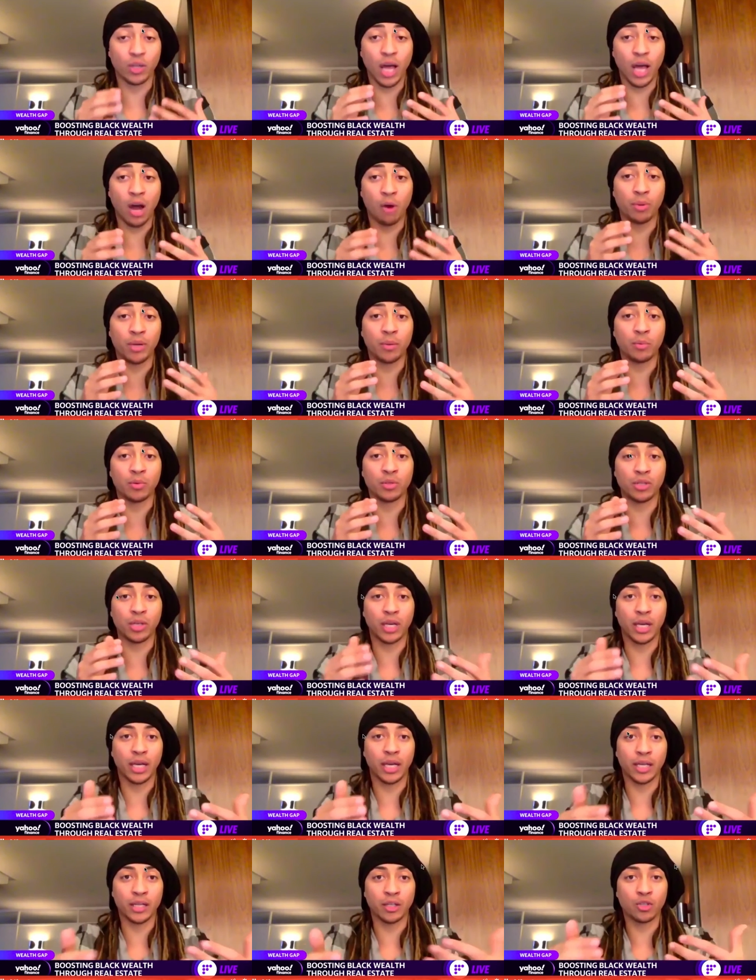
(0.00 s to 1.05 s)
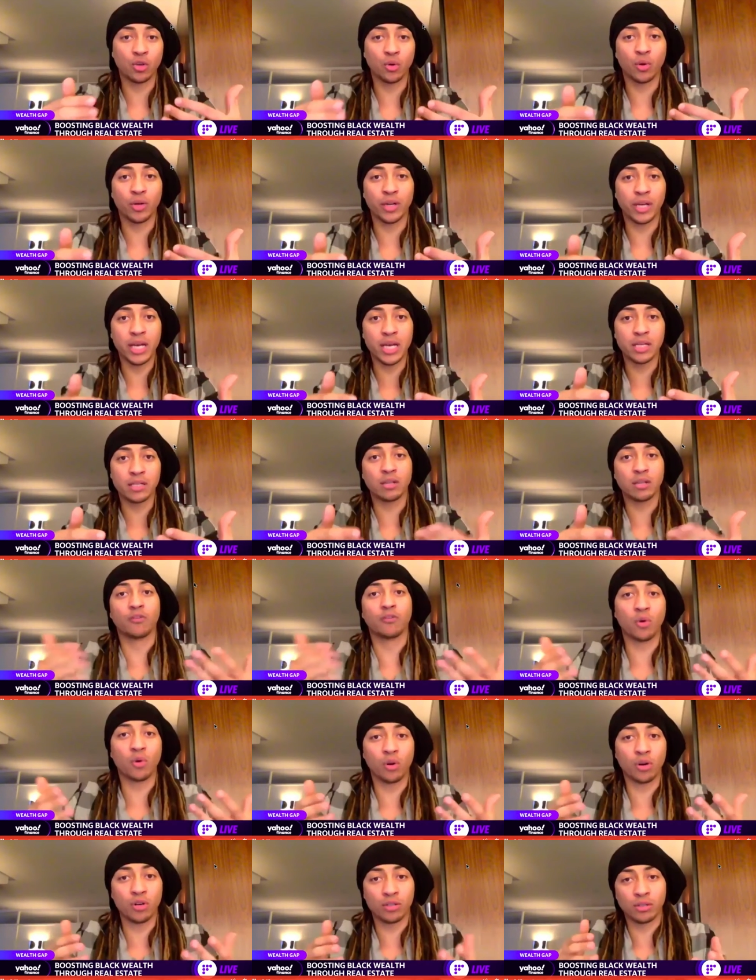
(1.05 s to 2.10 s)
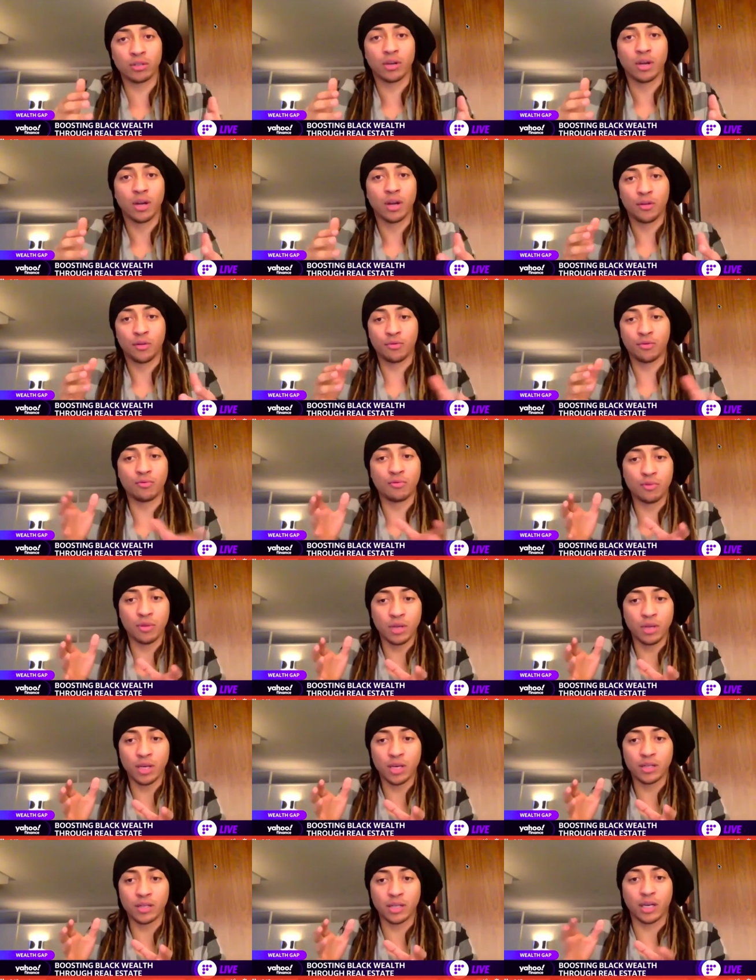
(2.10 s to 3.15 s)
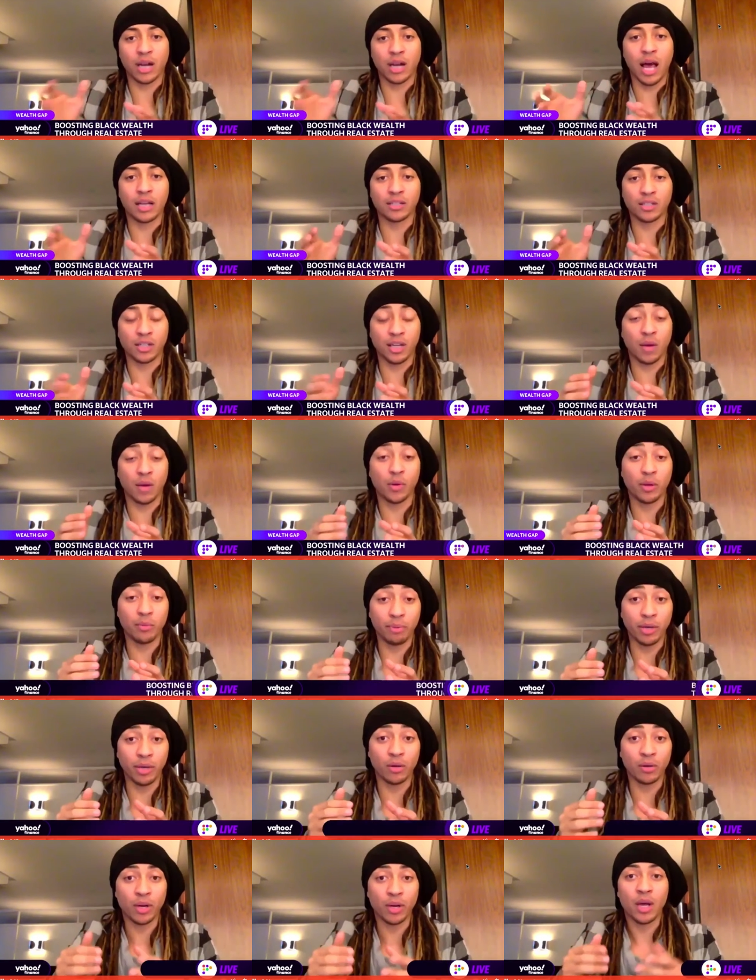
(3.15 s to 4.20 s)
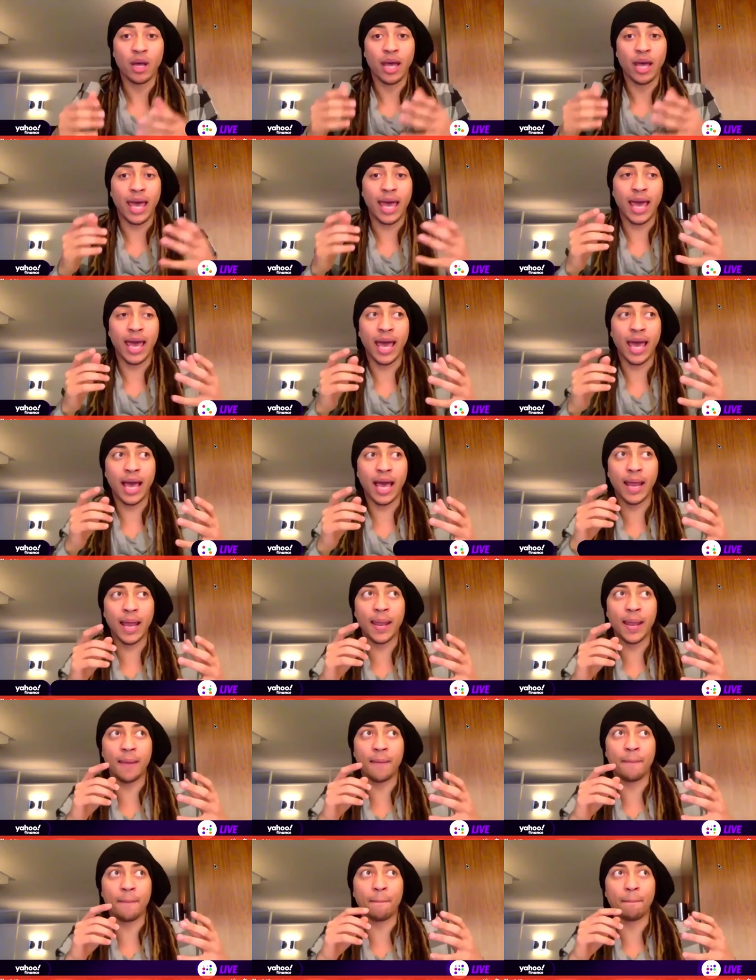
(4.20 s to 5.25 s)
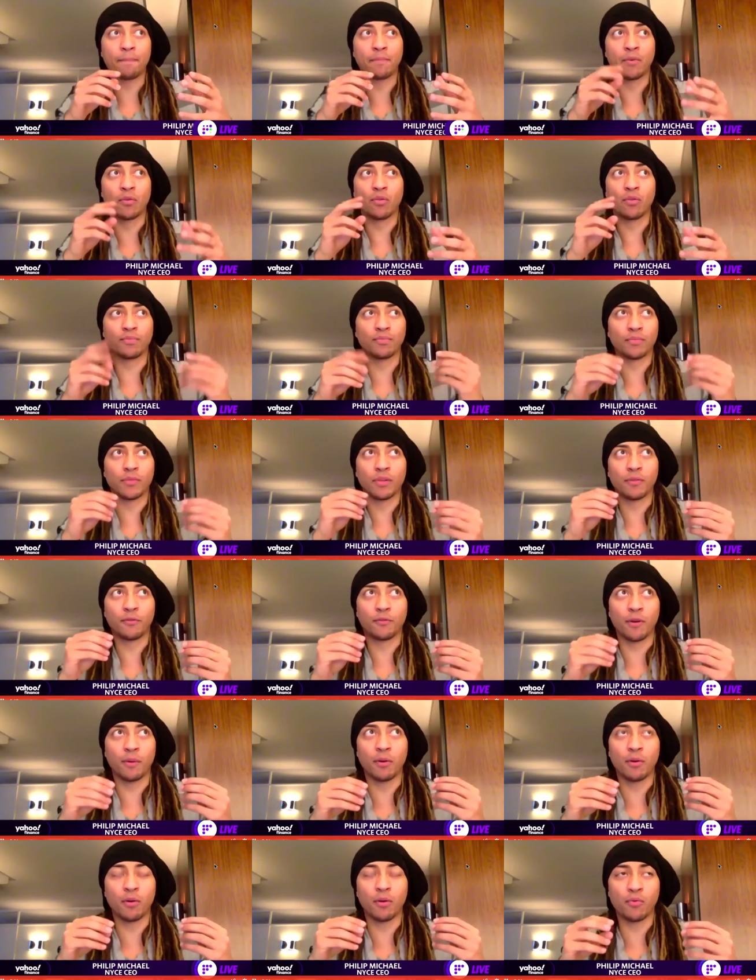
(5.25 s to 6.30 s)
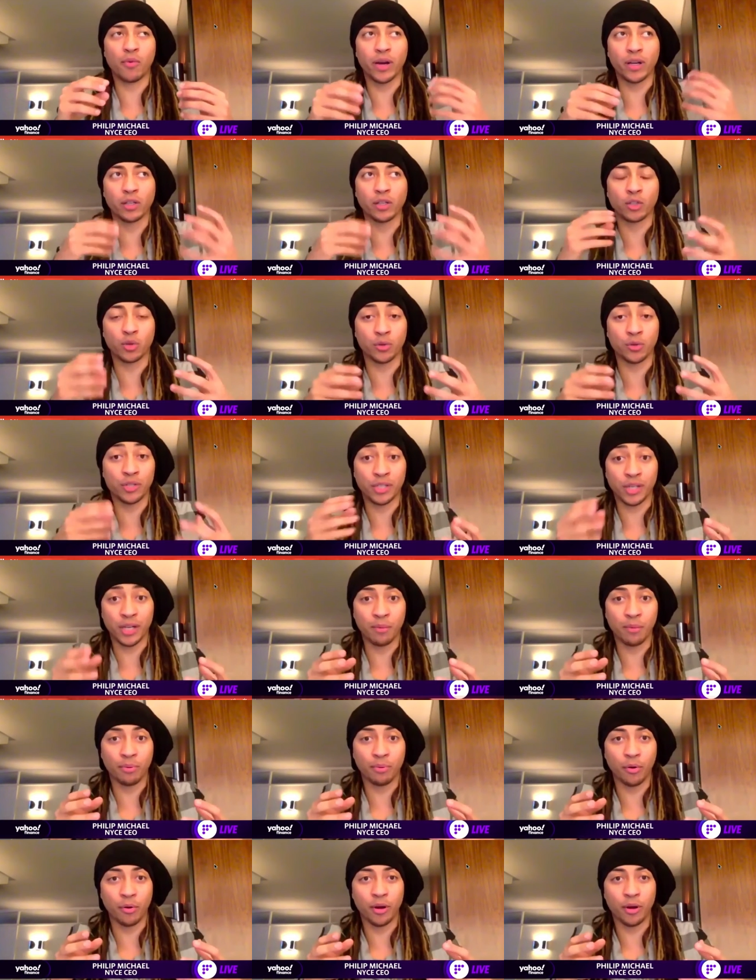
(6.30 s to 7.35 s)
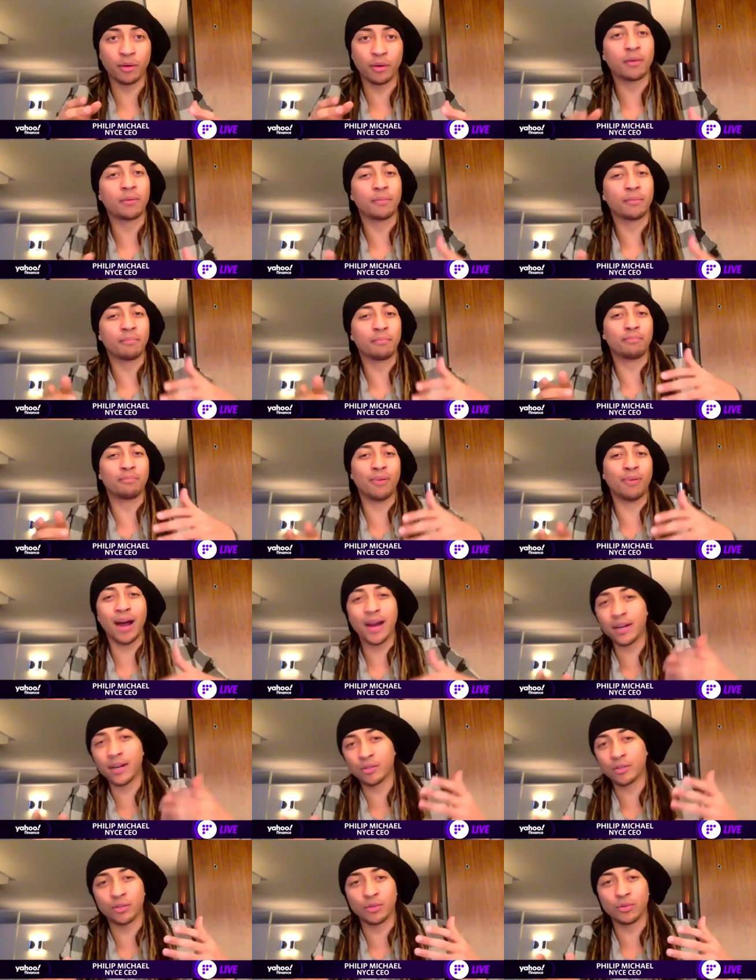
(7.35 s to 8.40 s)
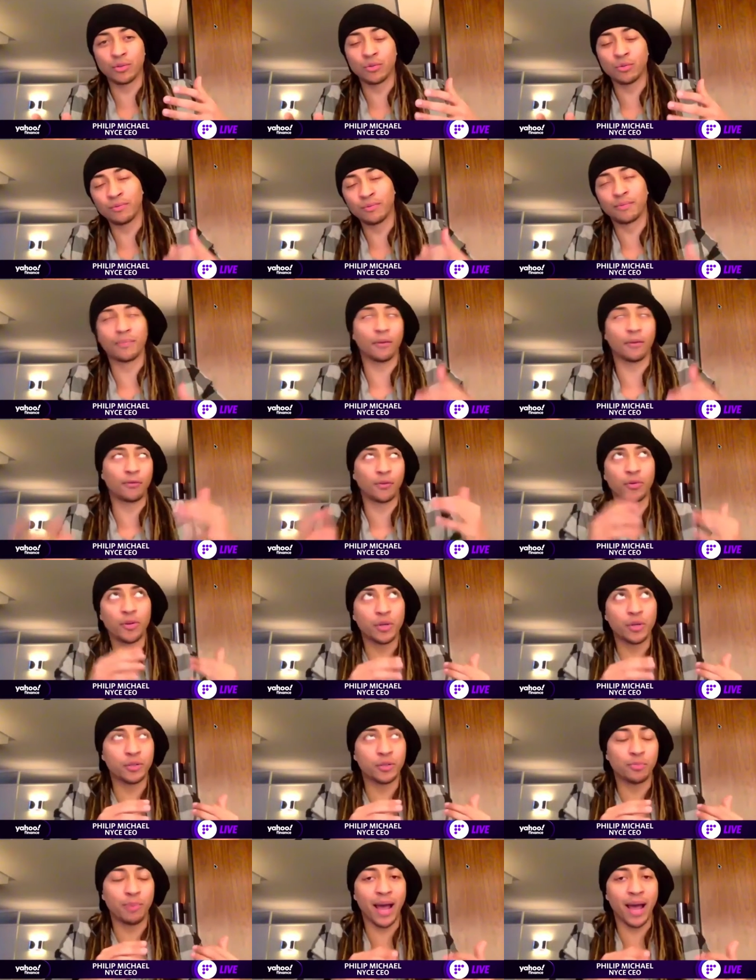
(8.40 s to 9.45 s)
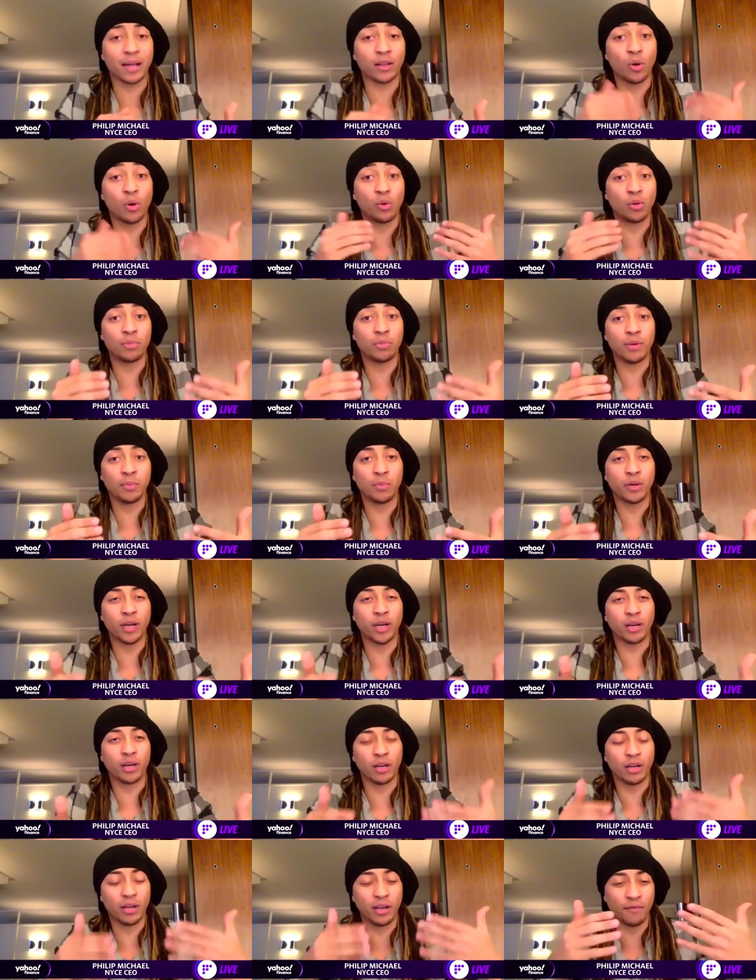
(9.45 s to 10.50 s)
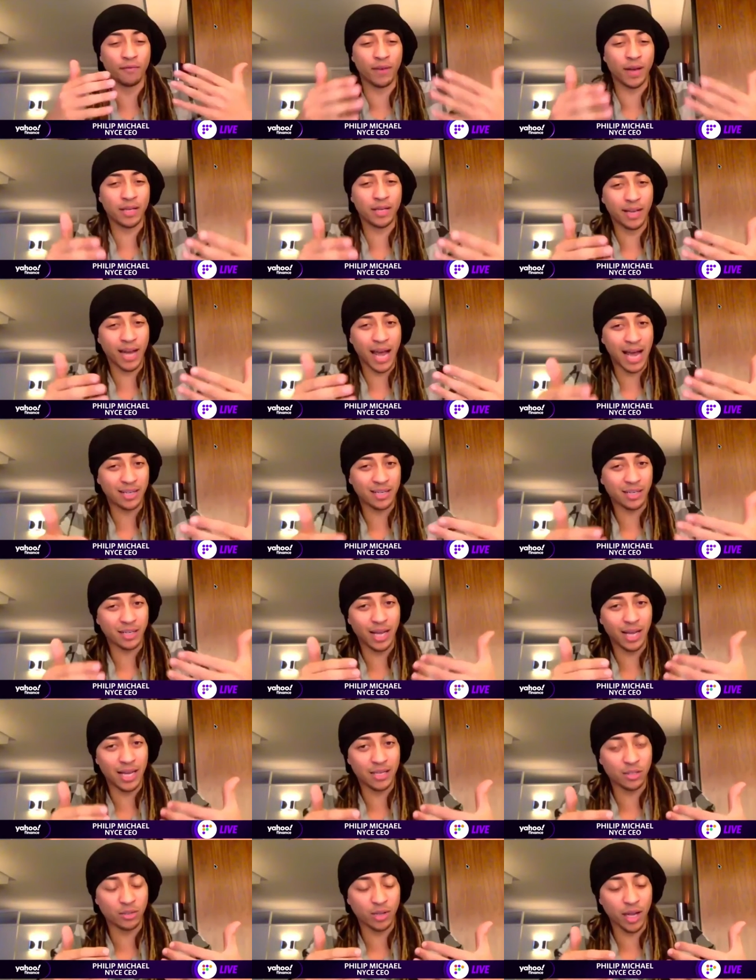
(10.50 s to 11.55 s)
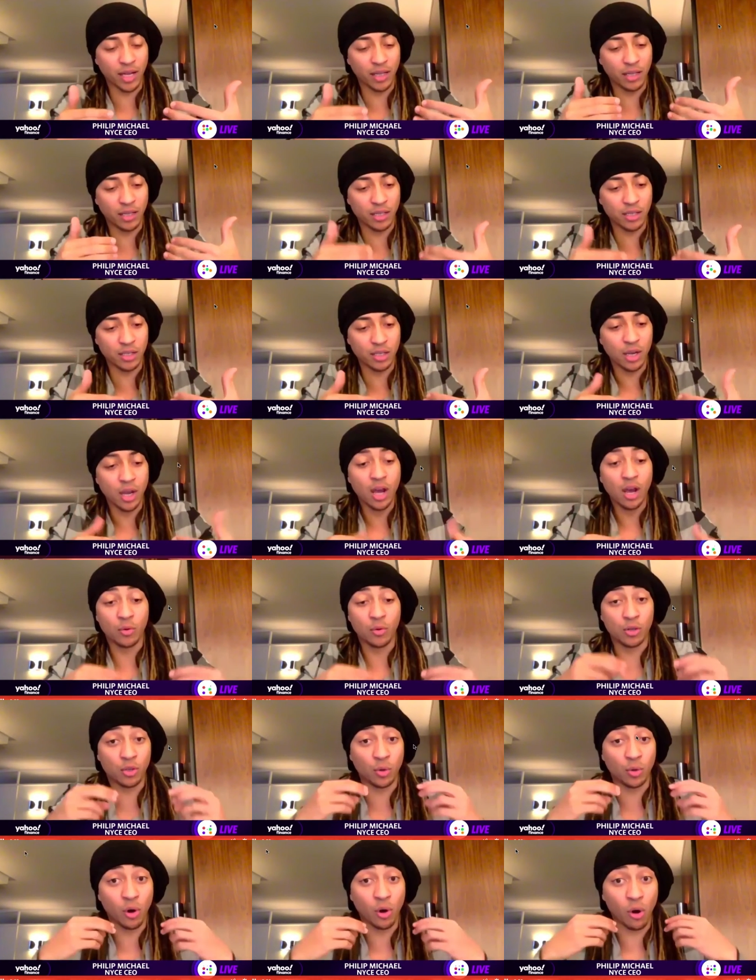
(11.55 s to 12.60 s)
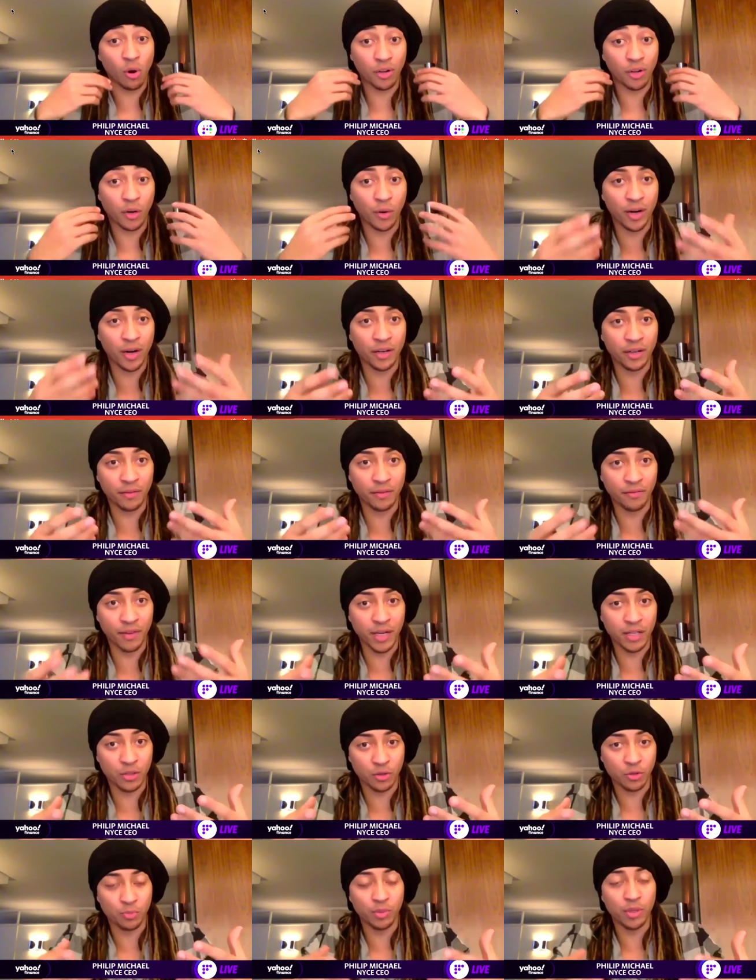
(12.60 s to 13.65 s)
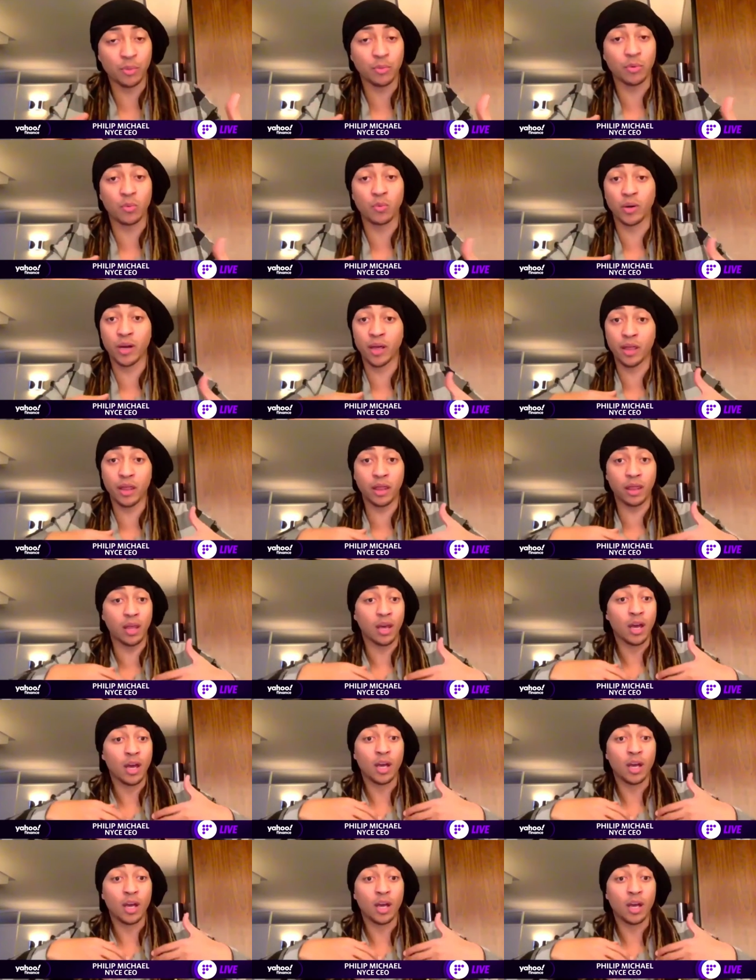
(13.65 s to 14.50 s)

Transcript: to allow people to get into it is, of course, through the technology that we built. And from a regulatory standpoint, prior to a few years back, the only people that could invest in asset classes like this were so-called accredited investors, people with